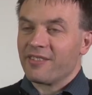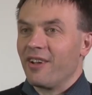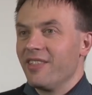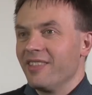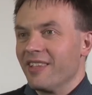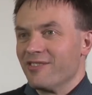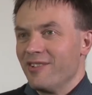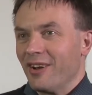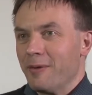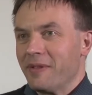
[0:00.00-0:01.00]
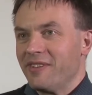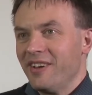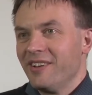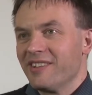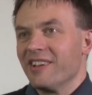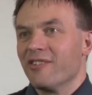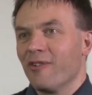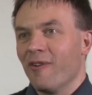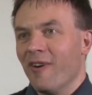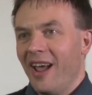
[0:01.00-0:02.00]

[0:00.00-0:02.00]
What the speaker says: So I think there's a real opportunity for